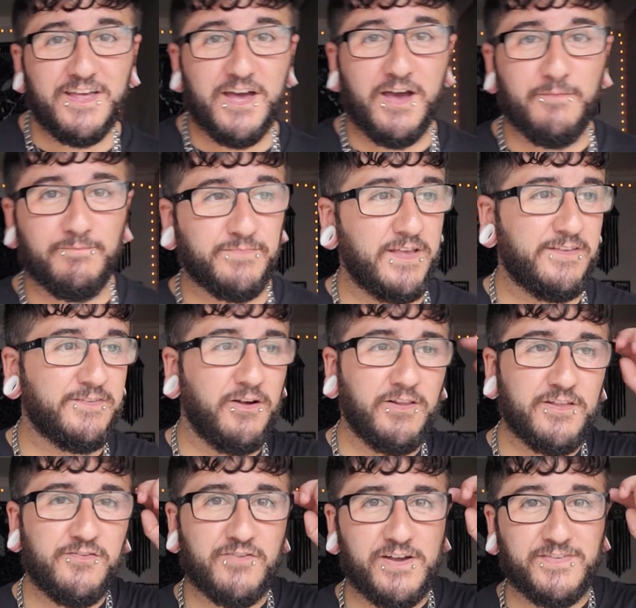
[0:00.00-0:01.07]
It's all
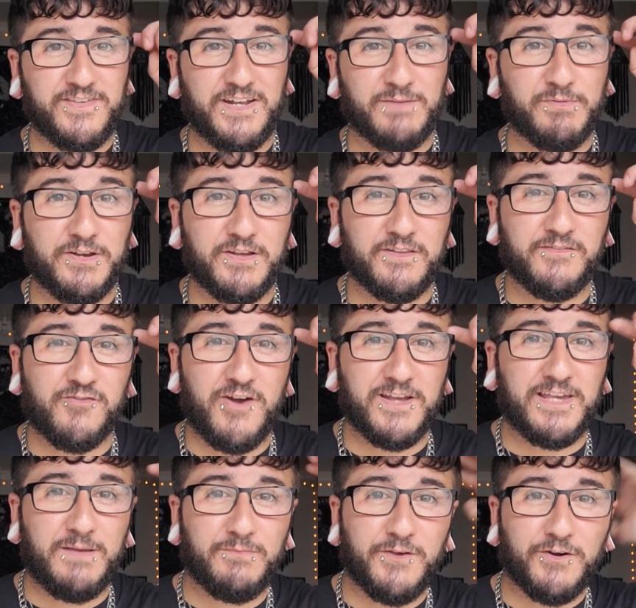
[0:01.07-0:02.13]
interesting. I'm going to try and
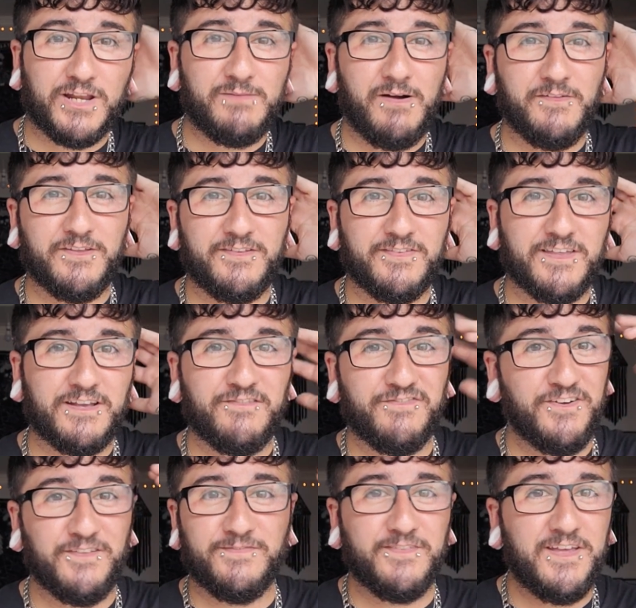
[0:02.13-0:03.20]
keep talking about this thing
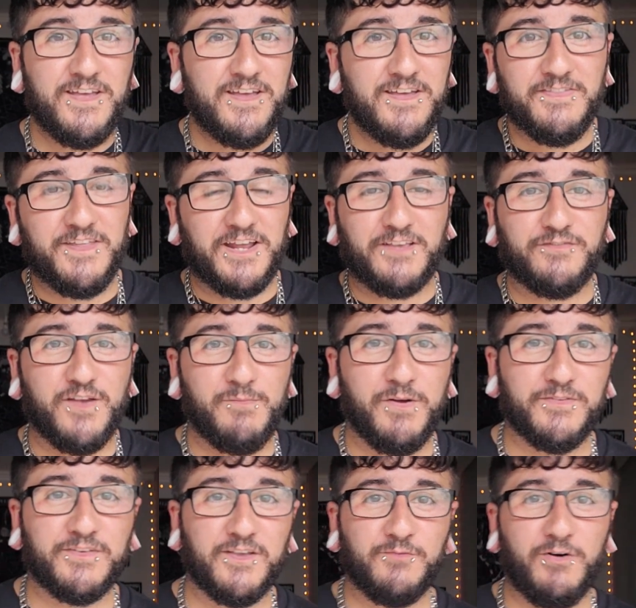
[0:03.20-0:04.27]
for the next few
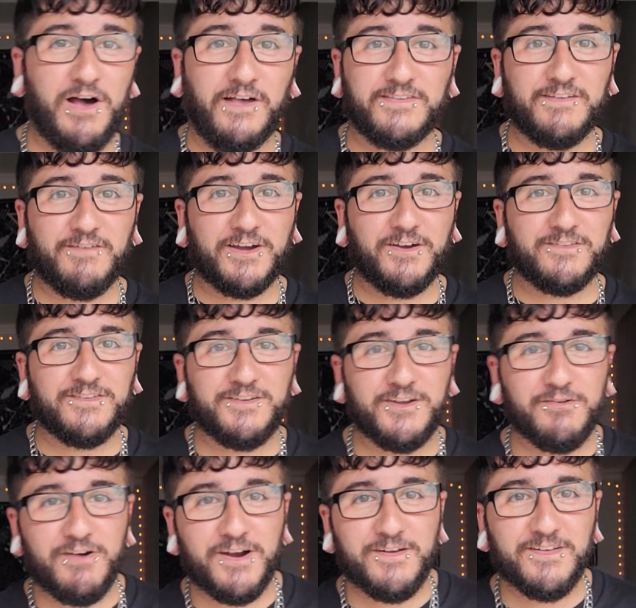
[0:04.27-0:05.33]
months, because what else have I got to
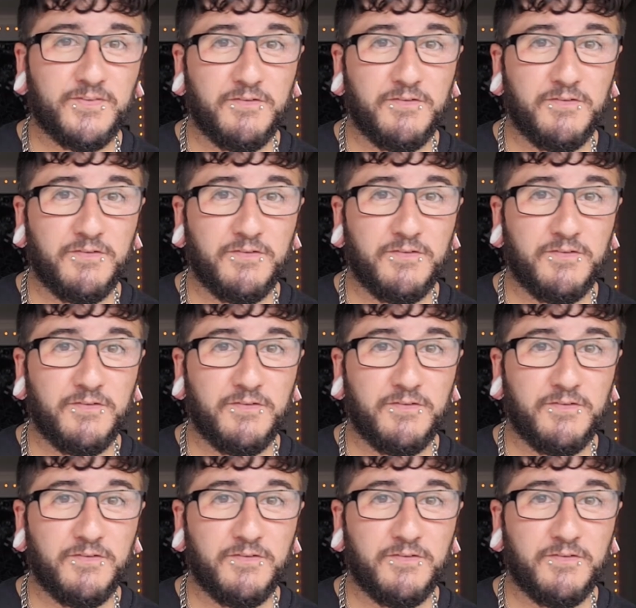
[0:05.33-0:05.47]
do, right?